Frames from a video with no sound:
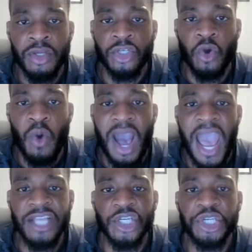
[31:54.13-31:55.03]
So
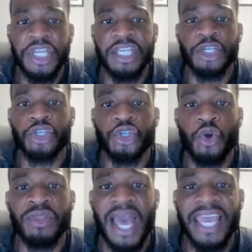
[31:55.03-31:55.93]
I just need to
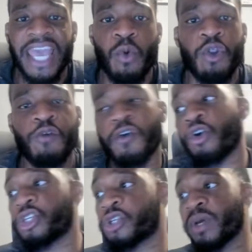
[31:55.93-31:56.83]
show that I get 1 over
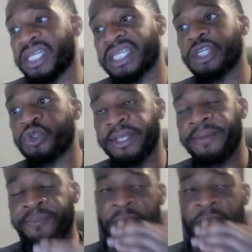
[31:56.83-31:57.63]
cos squared essentially.